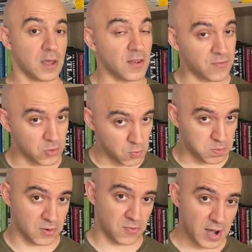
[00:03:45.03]
if you
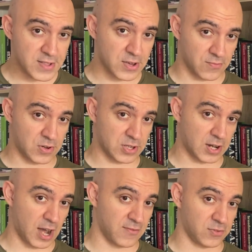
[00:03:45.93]
provide them with a
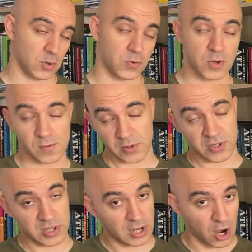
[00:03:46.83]
high flow, you will
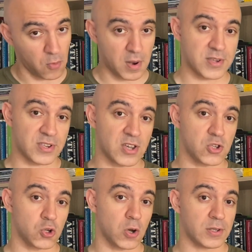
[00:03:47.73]
see how much they
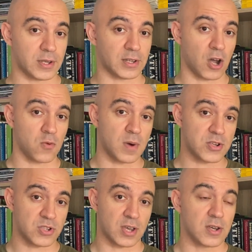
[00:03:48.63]
enjoy it and how
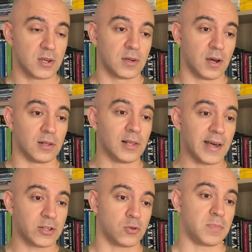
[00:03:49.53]
much they
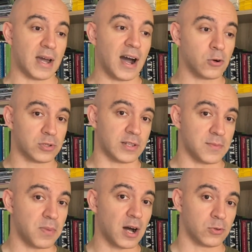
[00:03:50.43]
like to be out and
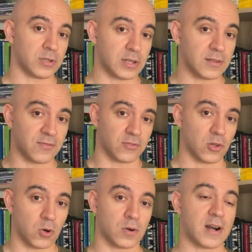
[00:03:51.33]
about in
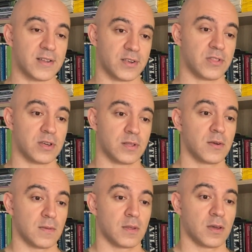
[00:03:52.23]
flow rather than
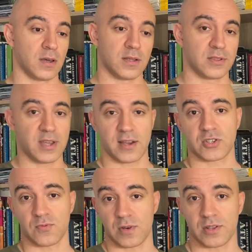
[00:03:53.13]
in
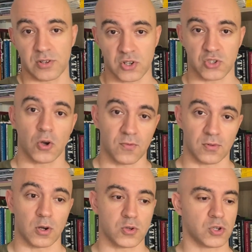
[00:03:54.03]
tanks where there is no
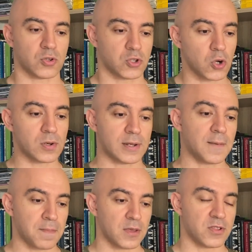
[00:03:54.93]
flow. So certainly
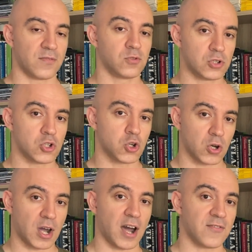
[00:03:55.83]
they would enjoy
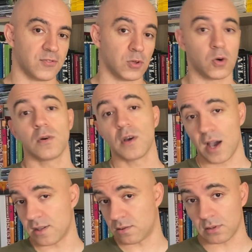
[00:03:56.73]
high flow,
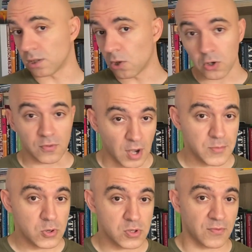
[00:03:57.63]
and a lot of
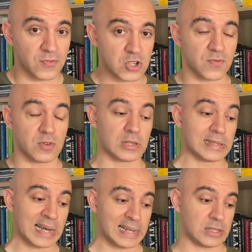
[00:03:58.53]
community fish will
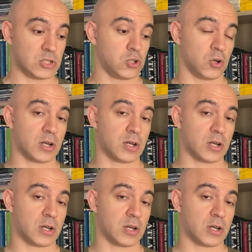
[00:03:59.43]
not enjoy